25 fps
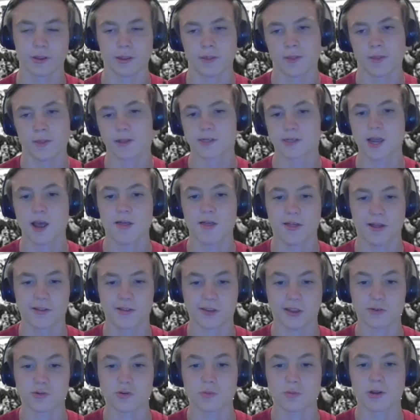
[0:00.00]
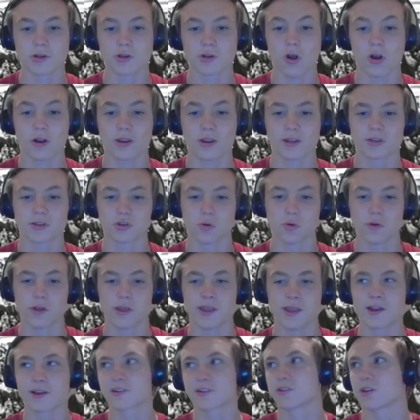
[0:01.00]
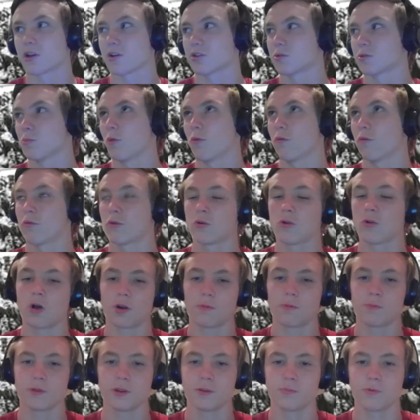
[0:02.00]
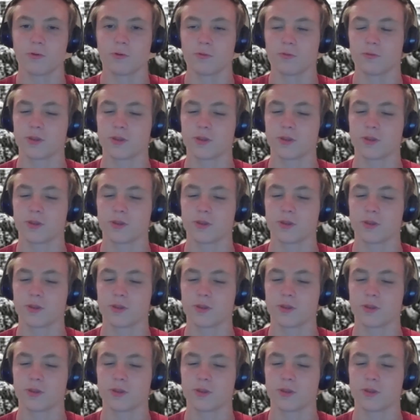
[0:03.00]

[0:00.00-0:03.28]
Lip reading: that's what makes hockey so inaccessible for a lot of people.